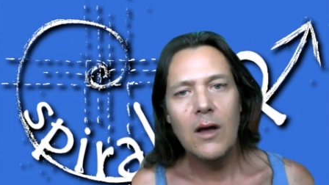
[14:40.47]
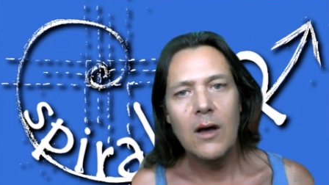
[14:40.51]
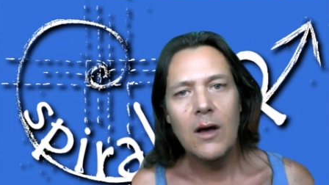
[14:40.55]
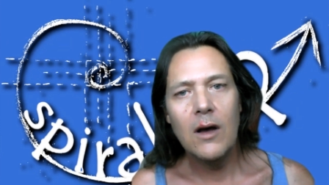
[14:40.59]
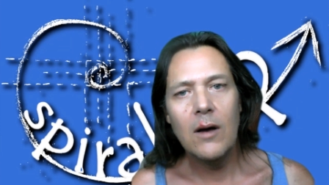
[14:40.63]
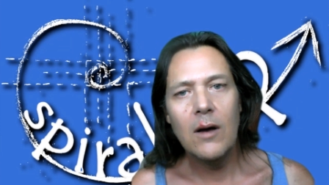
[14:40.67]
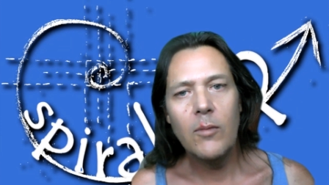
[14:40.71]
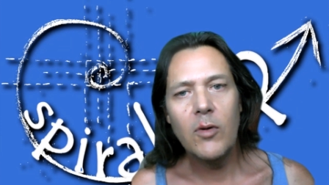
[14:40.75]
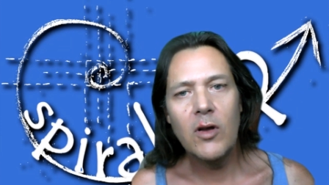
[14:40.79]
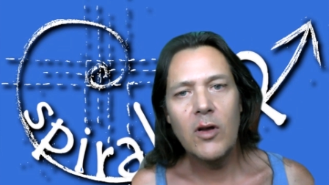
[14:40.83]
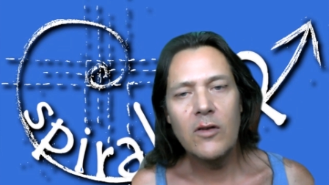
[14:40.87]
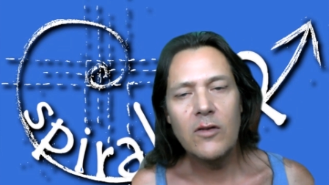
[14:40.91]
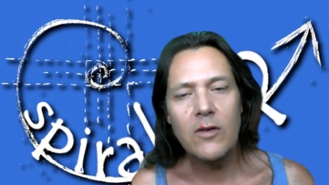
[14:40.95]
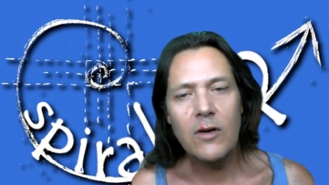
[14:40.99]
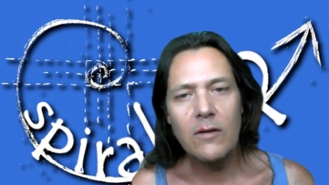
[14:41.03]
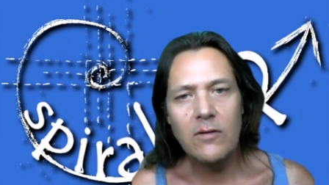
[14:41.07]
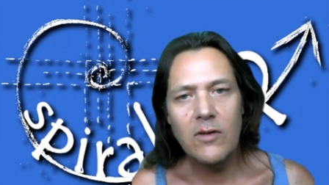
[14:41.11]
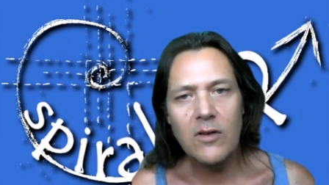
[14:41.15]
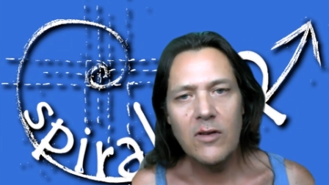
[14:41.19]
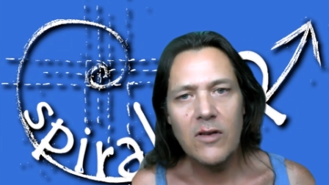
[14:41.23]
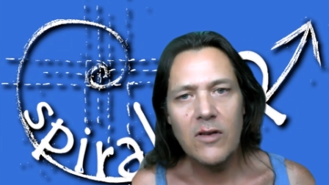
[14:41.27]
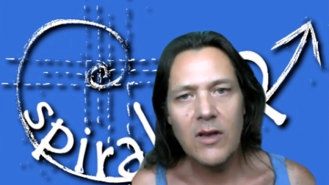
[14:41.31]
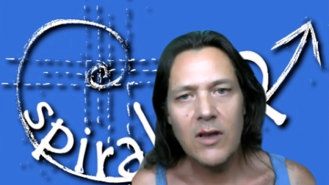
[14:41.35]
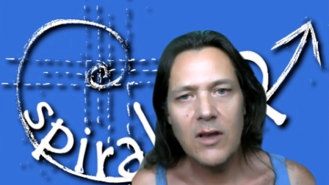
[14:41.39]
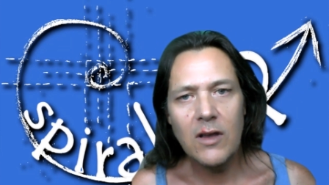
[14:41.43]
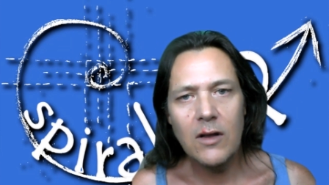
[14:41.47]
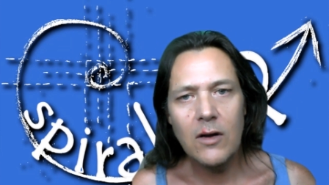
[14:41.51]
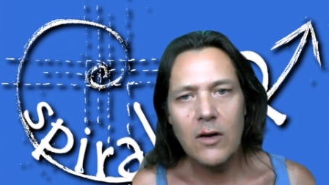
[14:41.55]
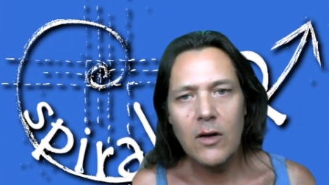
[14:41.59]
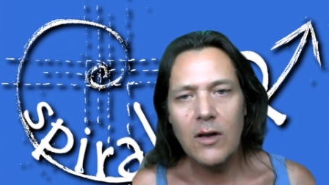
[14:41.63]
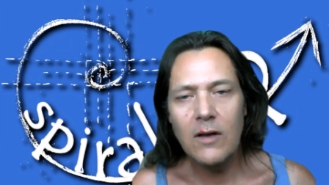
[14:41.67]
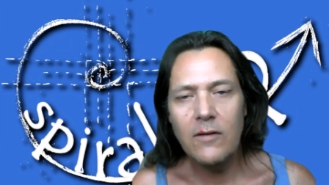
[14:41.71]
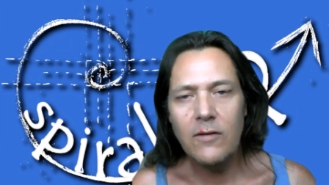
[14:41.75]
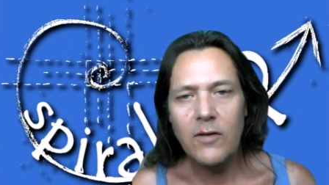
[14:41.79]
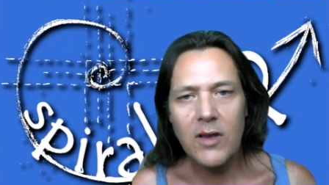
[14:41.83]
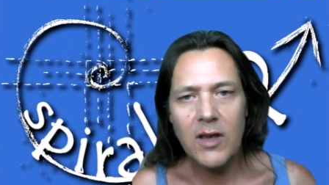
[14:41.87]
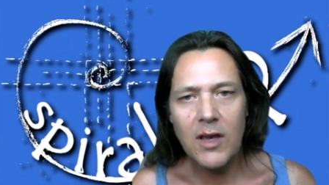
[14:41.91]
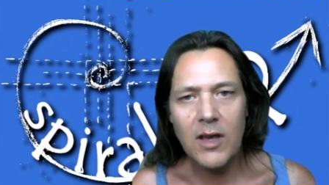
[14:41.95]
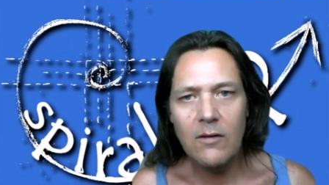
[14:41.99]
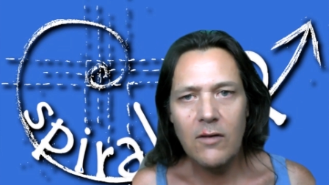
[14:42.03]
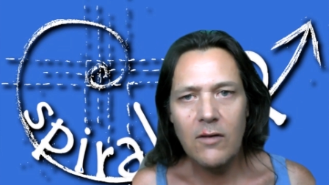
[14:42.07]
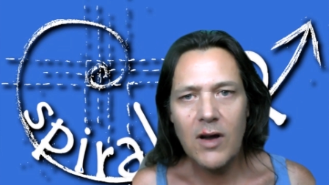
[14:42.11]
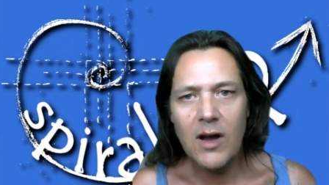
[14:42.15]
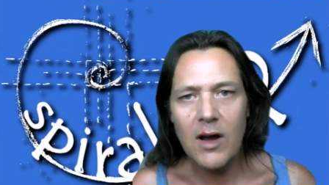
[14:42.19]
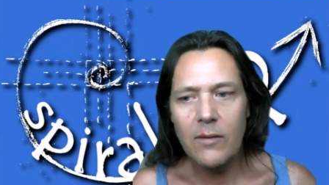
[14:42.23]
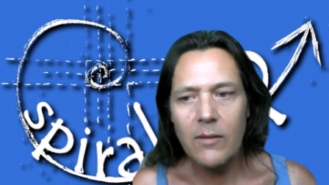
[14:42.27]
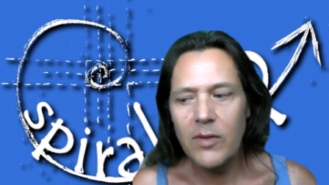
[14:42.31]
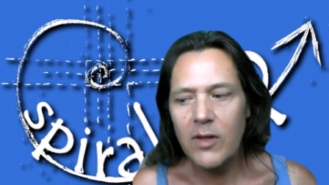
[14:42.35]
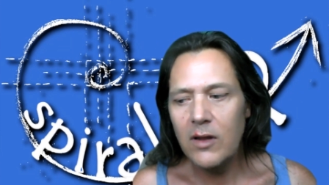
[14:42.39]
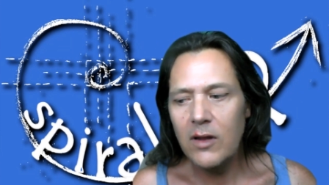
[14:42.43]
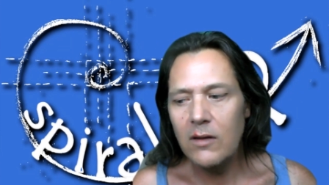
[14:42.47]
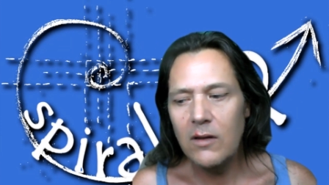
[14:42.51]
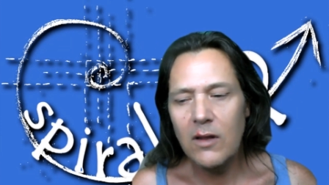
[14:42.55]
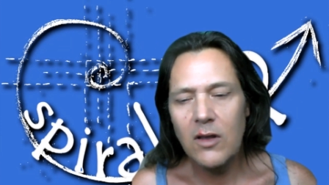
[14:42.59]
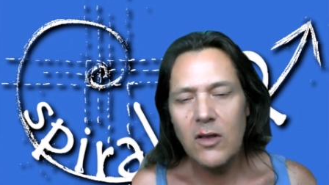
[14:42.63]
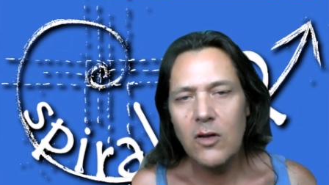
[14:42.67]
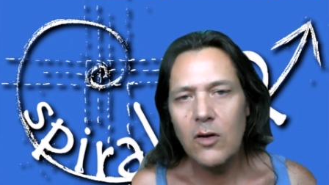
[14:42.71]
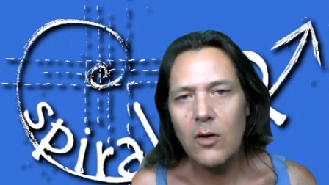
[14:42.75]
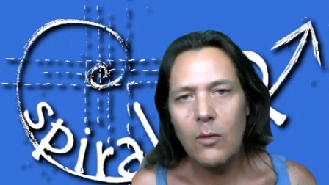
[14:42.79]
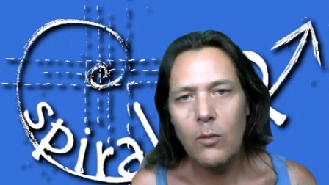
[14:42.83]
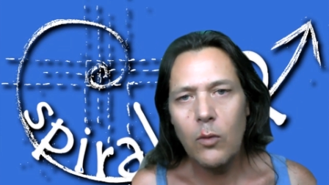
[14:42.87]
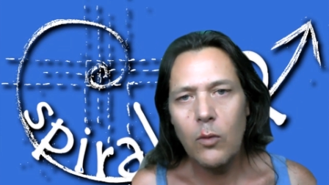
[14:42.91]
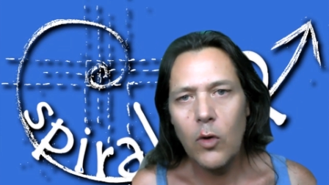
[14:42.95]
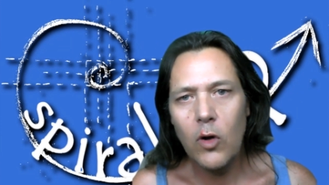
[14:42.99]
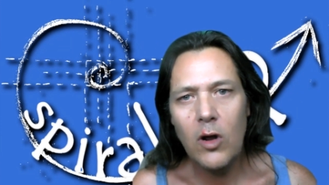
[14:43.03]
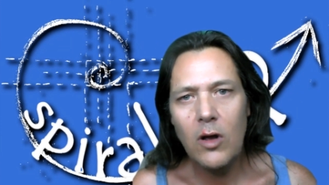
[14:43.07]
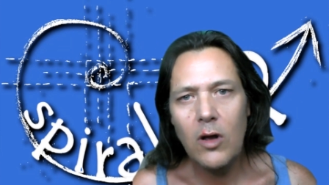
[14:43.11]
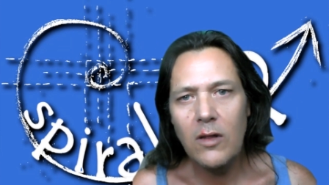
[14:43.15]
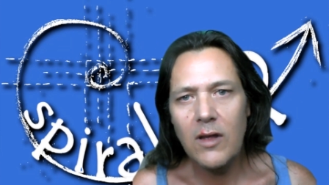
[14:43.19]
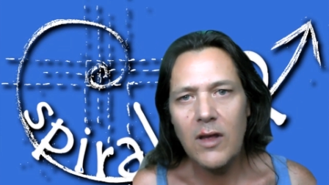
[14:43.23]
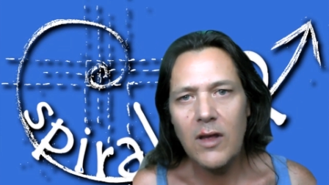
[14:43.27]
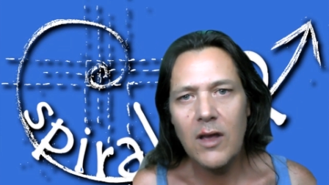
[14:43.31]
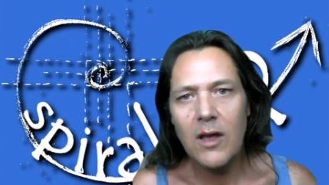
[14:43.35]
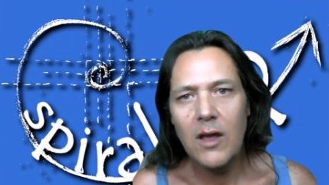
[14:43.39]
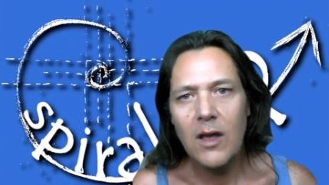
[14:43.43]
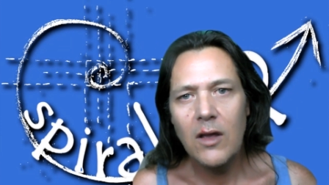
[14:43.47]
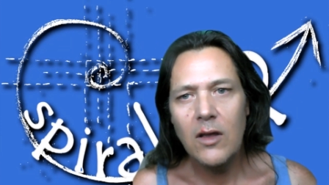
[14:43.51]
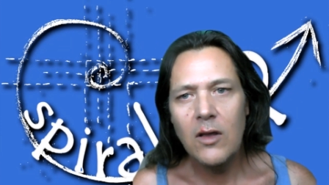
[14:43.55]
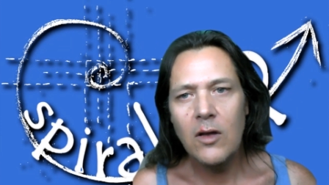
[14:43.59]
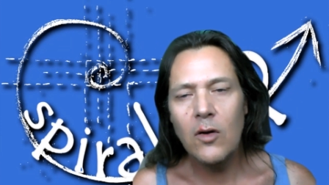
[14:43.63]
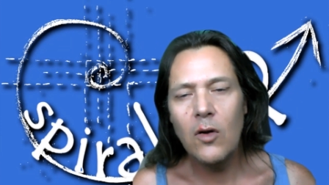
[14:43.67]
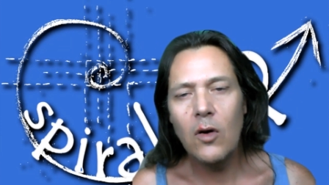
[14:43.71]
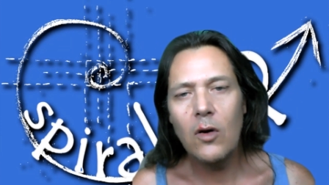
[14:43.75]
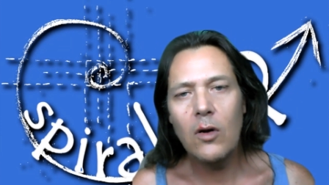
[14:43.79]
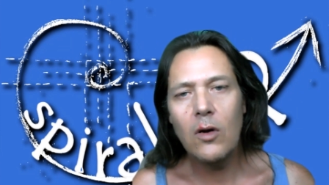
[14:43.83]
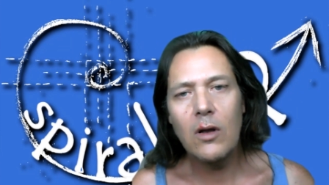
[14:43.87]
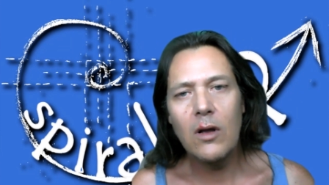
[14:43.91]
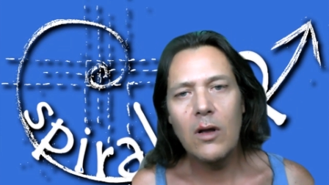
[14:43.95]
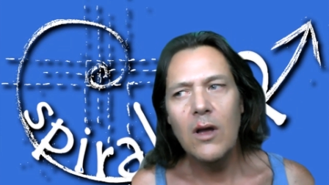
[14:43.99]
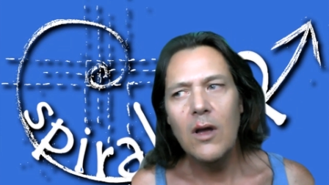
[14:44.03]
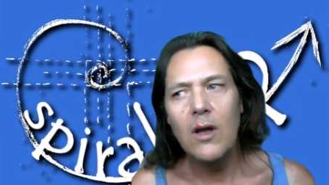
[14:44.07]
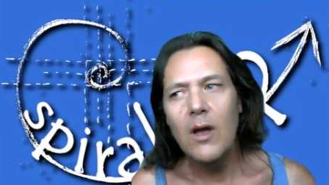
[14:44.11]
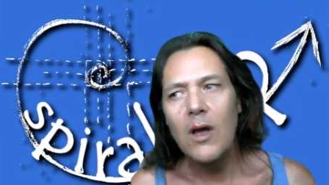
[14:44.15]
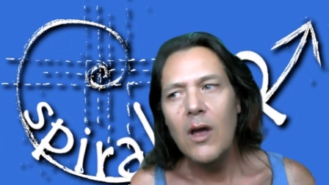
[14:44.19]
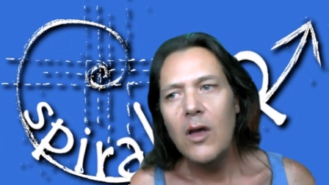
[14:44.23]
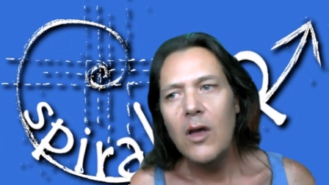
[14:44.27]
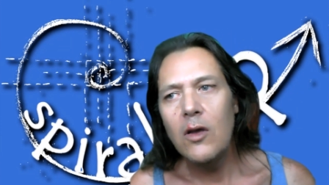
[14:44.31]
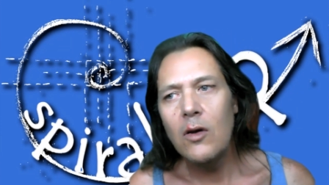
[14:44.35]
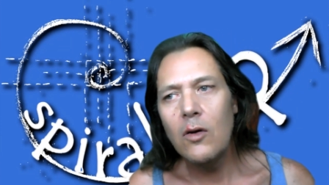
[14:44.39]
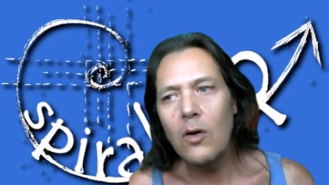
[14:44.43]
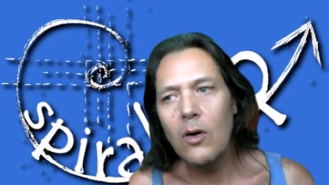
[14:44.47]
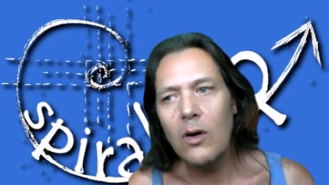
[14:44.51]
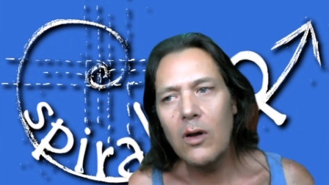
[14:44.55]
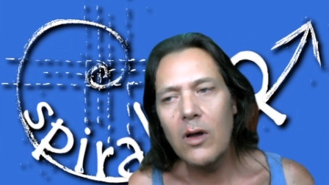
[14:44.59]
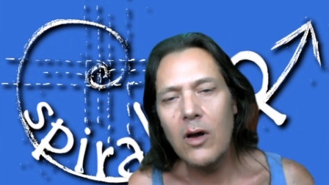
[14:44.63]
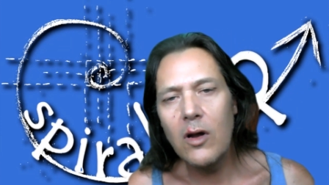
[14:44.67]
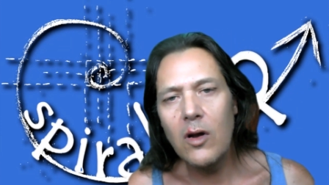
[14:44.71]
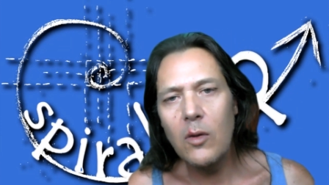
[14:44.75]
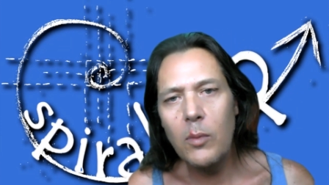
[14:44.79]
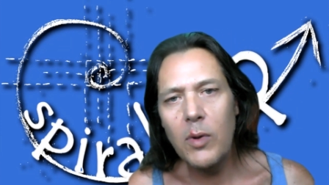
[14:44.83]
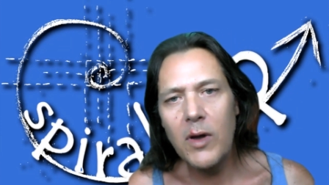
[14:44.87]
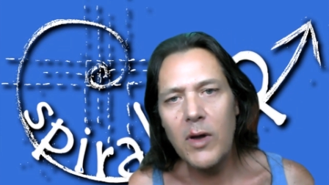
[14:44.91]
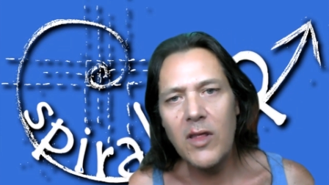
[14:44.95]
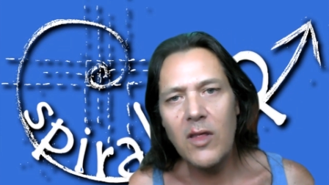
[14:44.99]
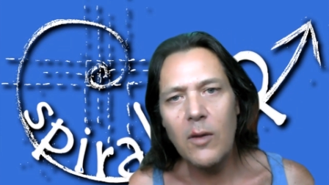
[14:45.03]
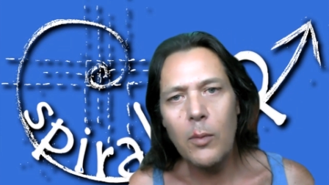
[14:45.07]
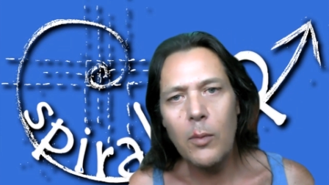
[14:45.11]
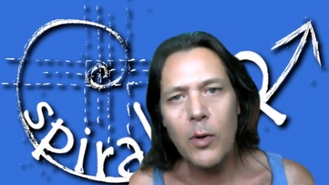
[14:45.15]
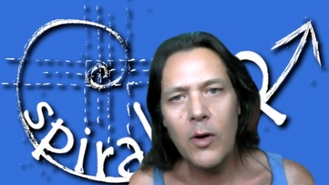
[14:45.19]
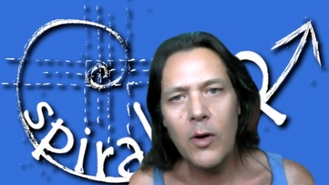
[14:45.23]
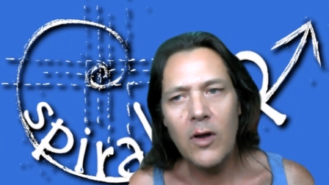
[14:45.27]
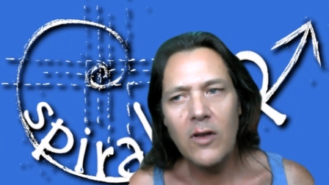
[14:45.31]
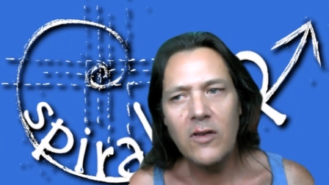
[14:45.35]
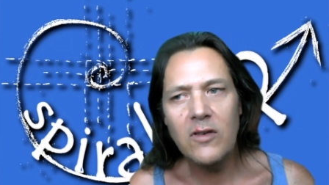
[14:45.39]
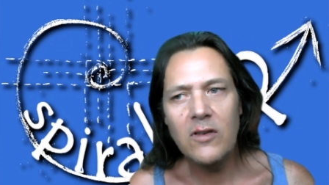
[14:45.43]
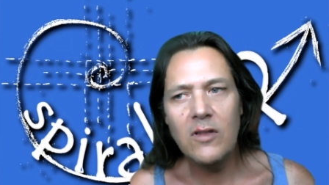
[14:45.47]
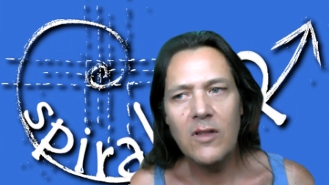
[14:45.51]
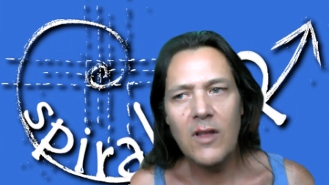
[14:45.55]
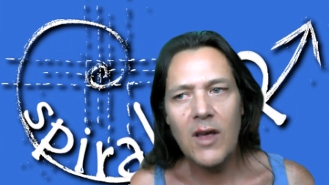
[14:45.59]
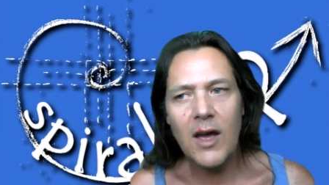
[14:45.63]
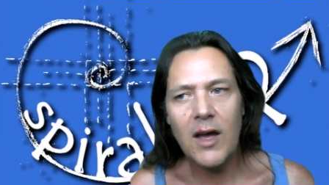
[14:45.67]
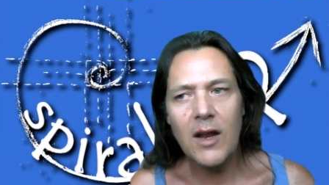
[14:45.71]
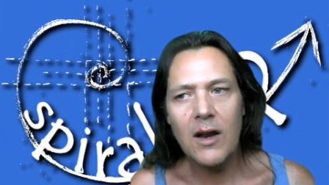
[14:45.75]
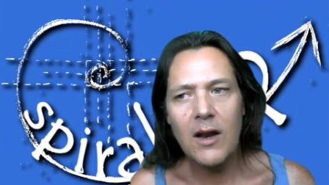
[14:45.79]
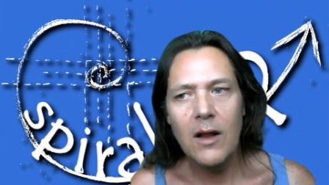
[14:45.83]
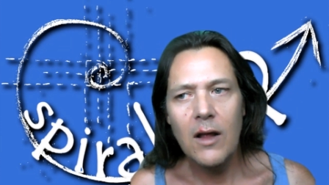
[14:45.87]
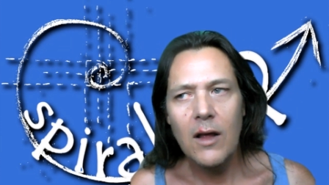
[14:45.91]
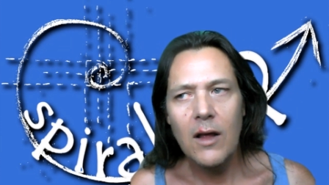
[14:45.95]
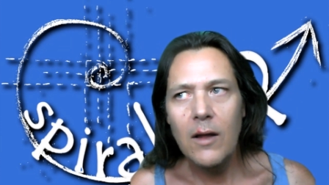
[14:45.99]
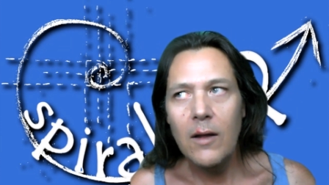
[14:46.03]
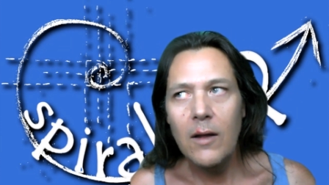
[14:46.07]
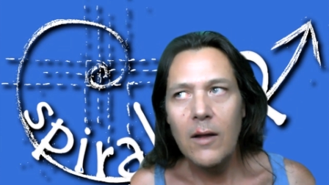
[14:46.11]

Uh, because obviously, you know, if you give up, then then you're not worthy. You're not you're not going to be the person that